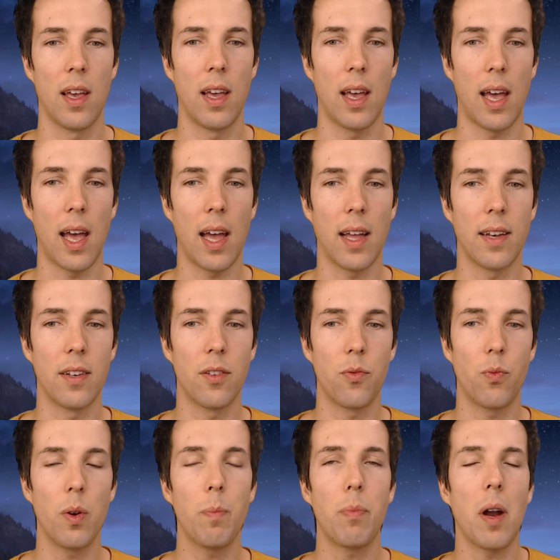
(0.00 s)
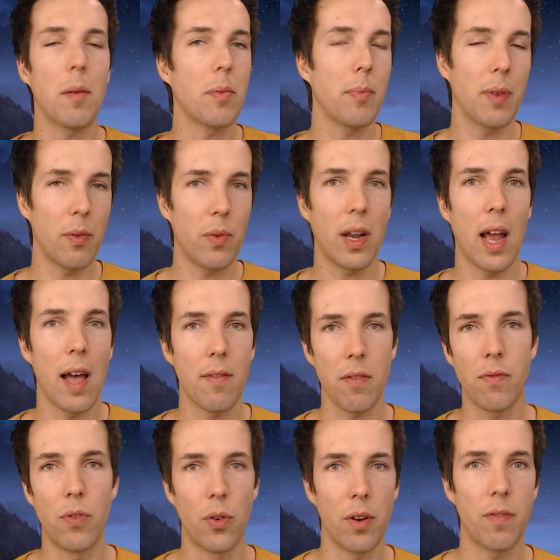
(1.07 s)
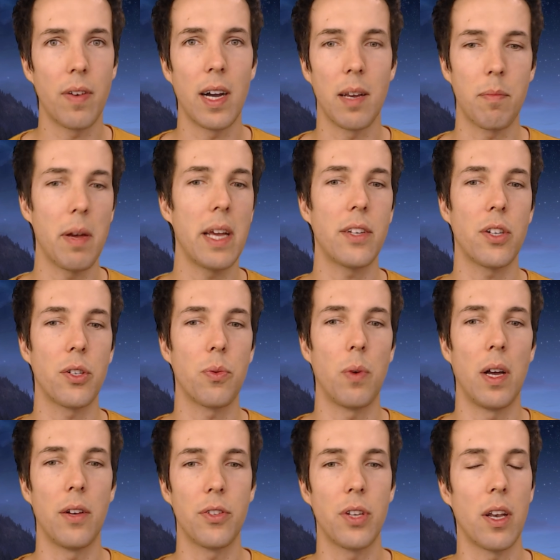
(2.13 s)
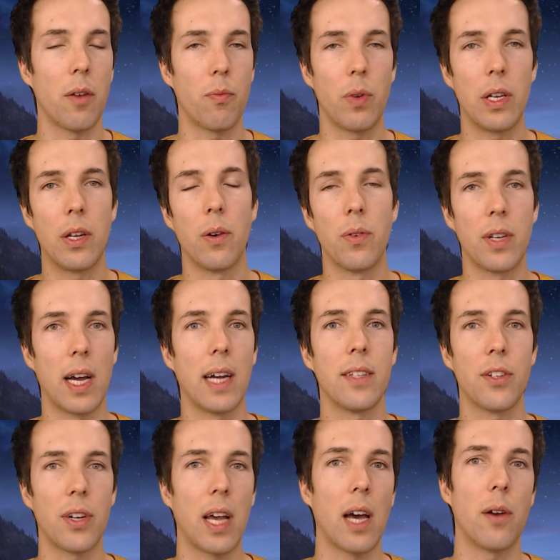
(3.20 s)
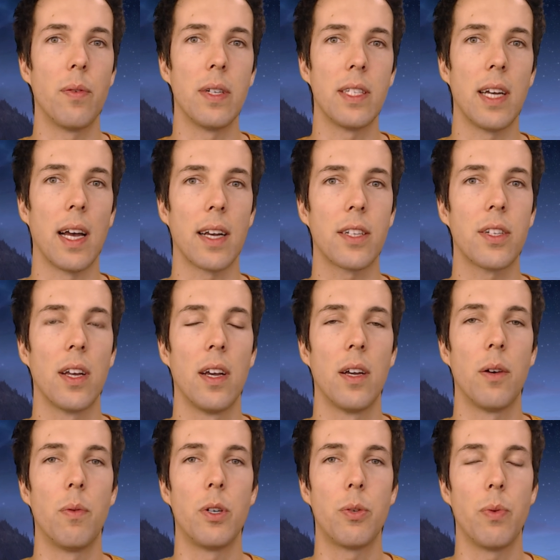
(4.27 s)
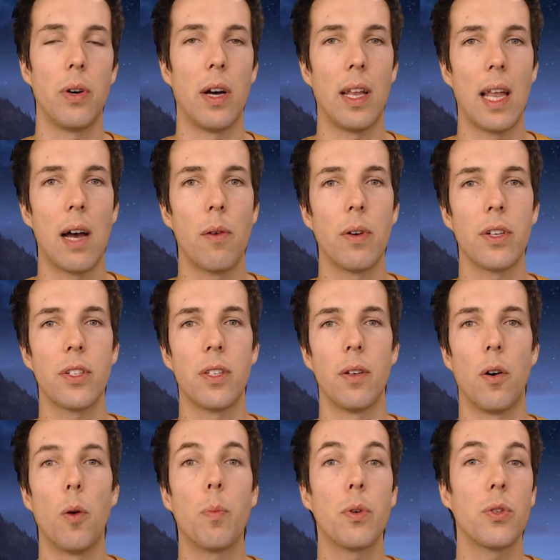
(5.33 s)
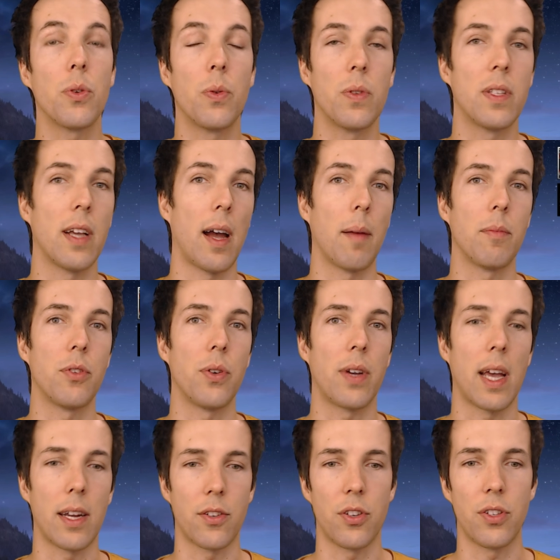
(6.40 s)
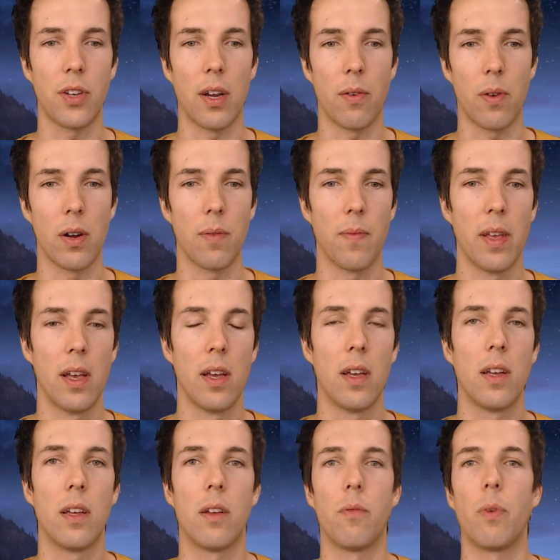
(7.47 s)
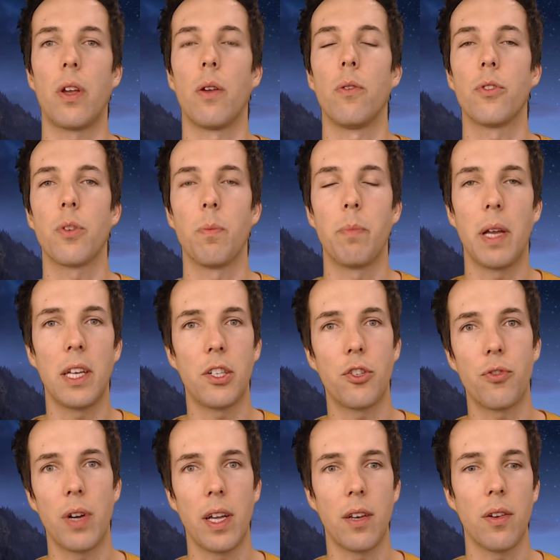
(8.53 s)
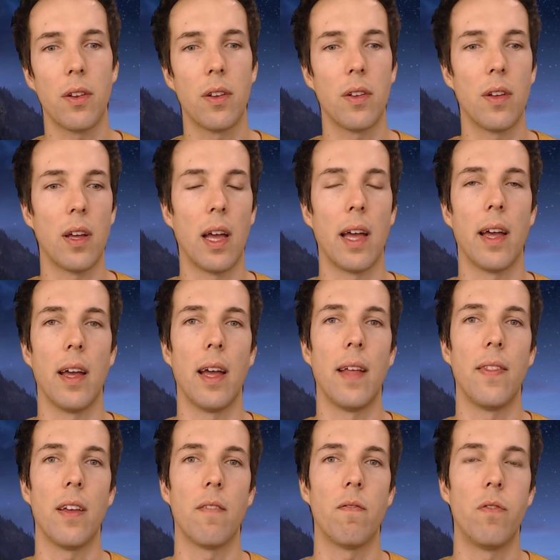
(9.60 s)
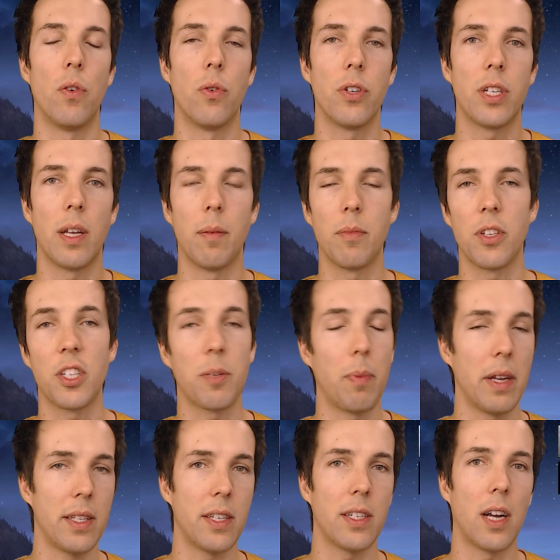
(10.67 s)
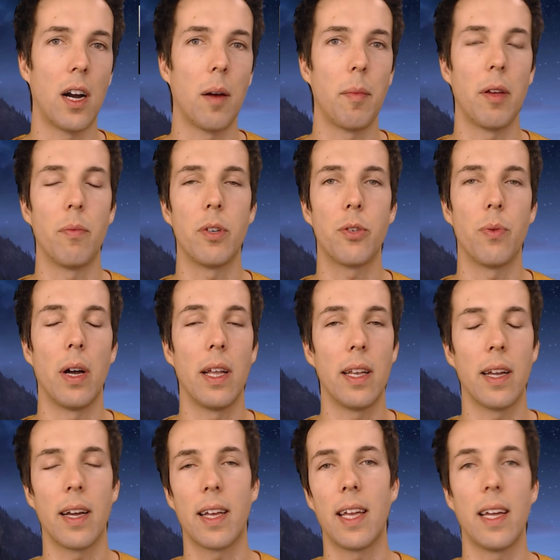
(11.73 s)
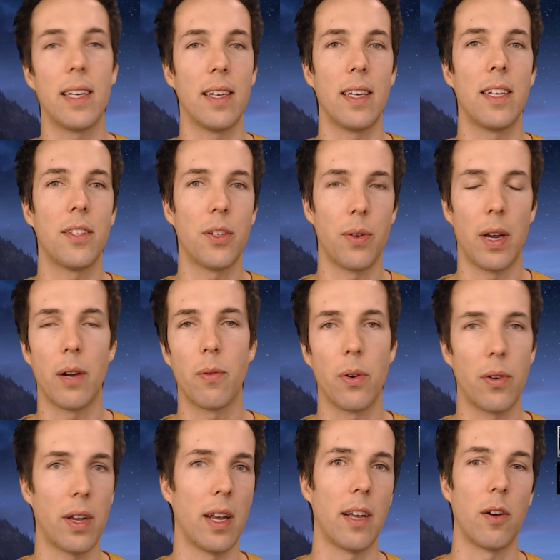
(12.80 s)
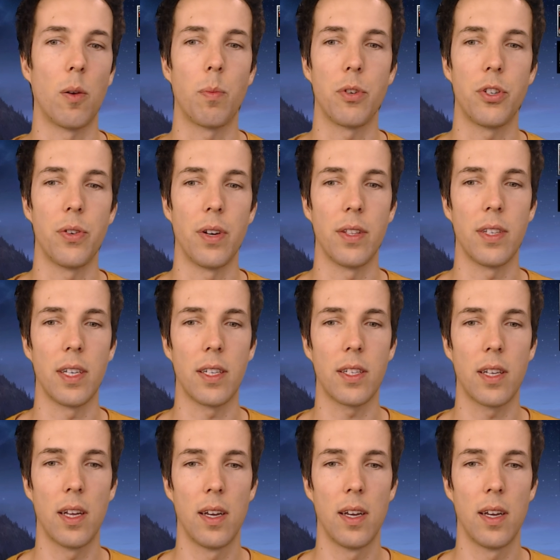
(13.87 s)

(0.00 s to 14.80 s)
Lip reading: And we probably want to have a fortified base as well, so that we don't die to counterattacks, which will allow us the opportune time to catch his hero. We can also base trade and then force him to split his army, which will again lead to hero killing opportunities.